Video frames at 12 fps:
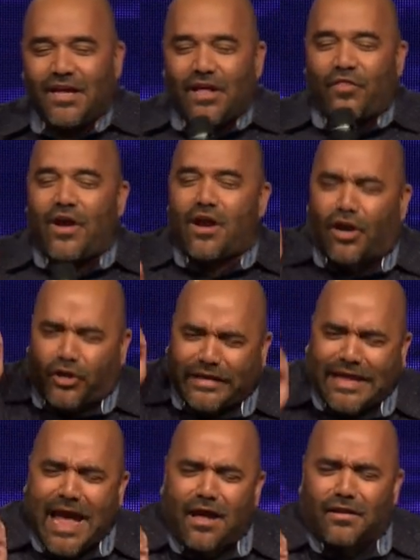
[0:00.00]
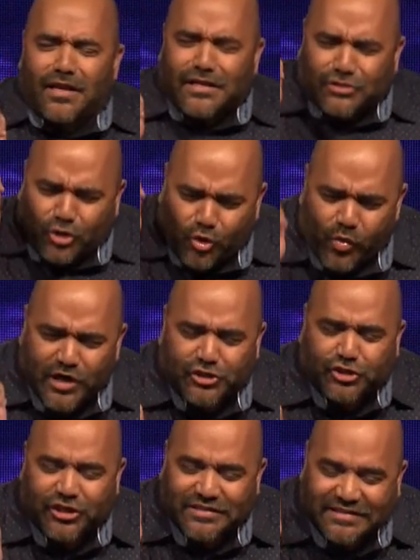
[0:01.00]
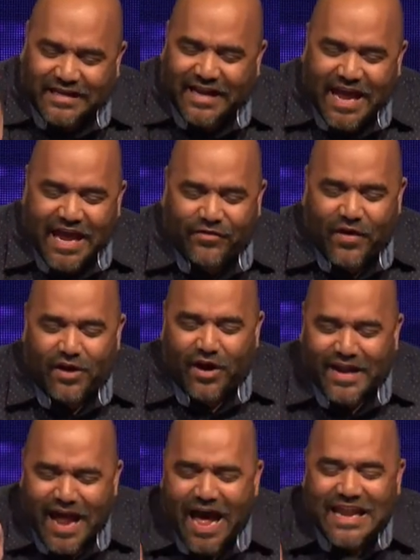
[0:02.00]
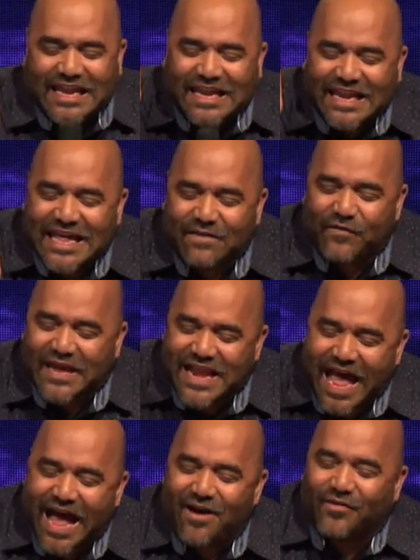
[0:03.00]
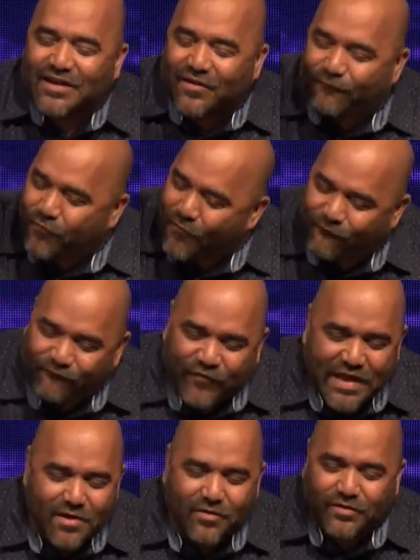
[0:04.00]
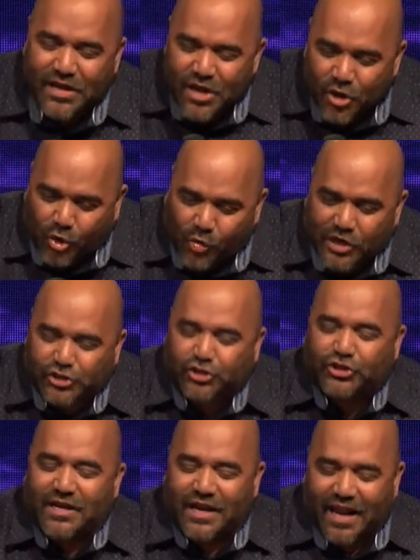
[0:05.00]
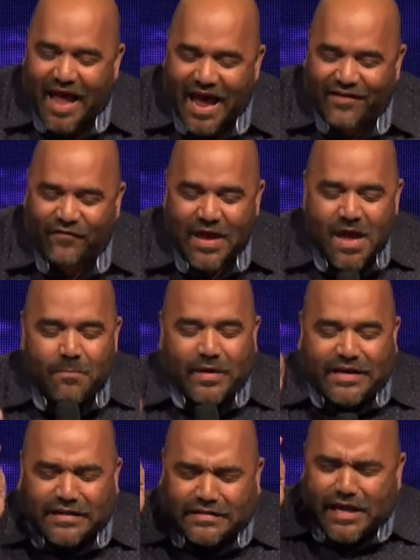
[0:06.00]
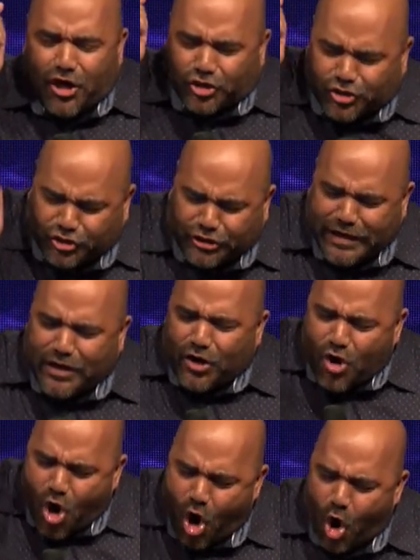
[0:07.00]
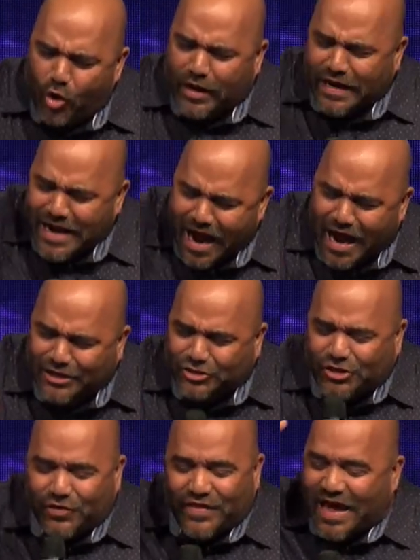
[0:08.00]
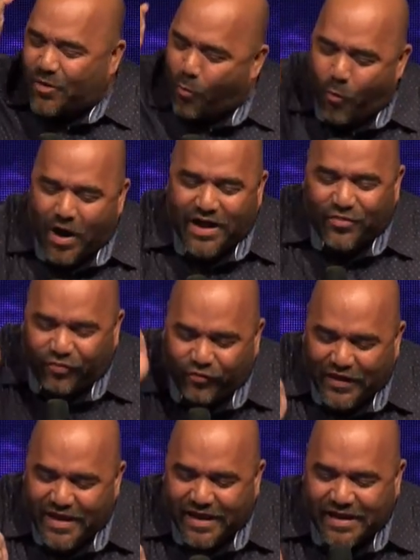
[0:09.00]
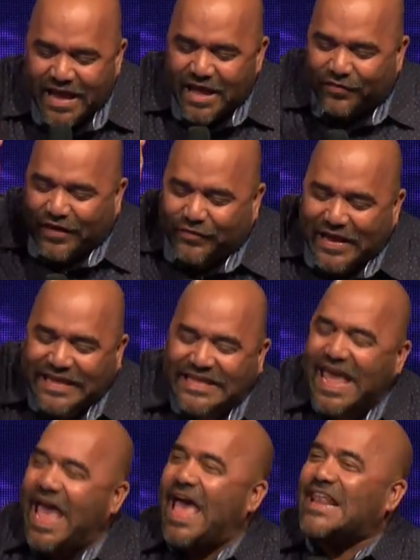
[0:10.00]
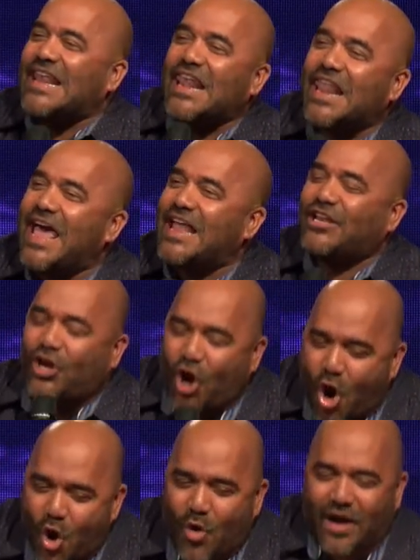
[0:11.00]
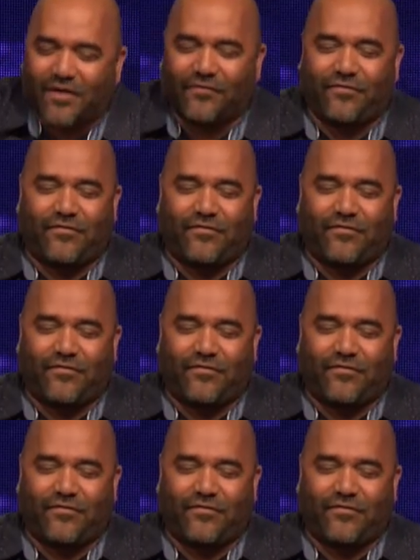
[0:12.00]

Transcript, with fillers: There are countless Christians today that are not living out a fulfilled Christian life because they are still holding on to that one thing that they can't let go of.